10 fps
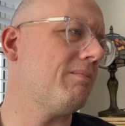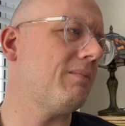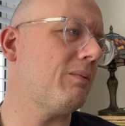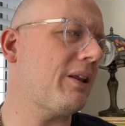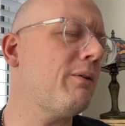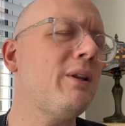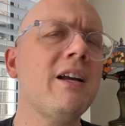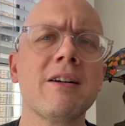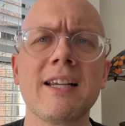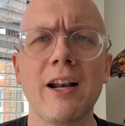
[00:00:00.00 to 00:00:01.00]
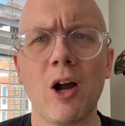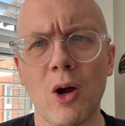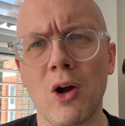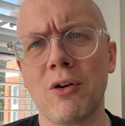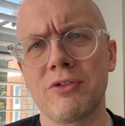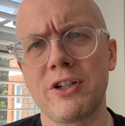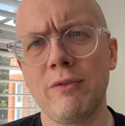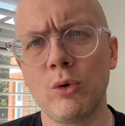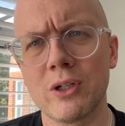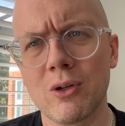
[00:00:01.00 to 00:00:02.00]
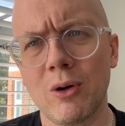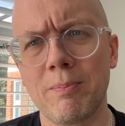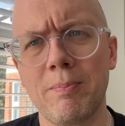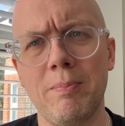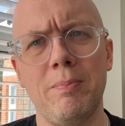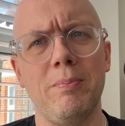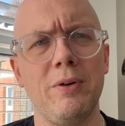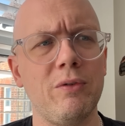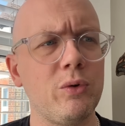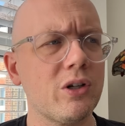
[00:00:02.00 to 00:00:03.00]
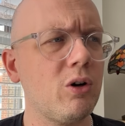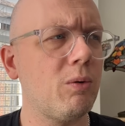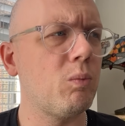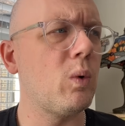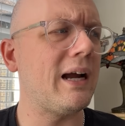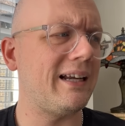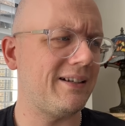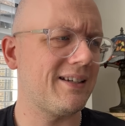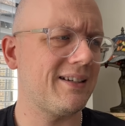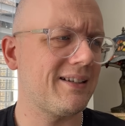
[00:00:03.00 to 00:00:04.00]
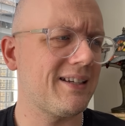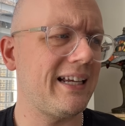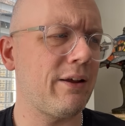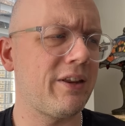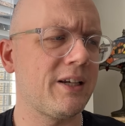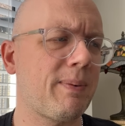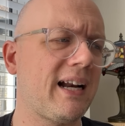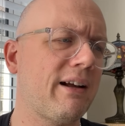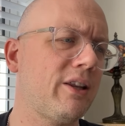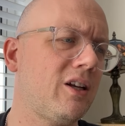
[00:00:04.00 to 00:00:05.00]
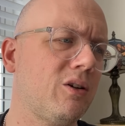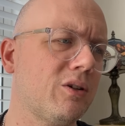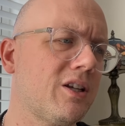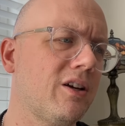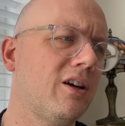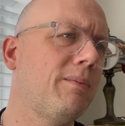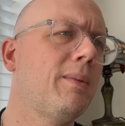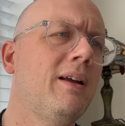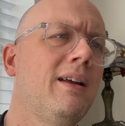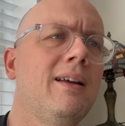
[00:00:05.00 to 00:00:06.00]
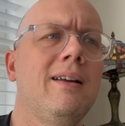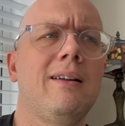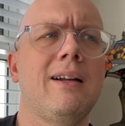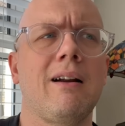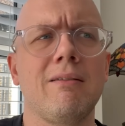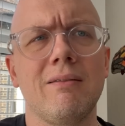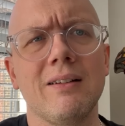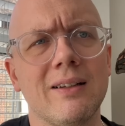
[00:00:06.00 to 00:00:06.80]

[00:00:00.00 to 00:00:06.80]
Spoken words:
I think with young centre halves, you've always got to wait to see how things pan out in the long term. You know, the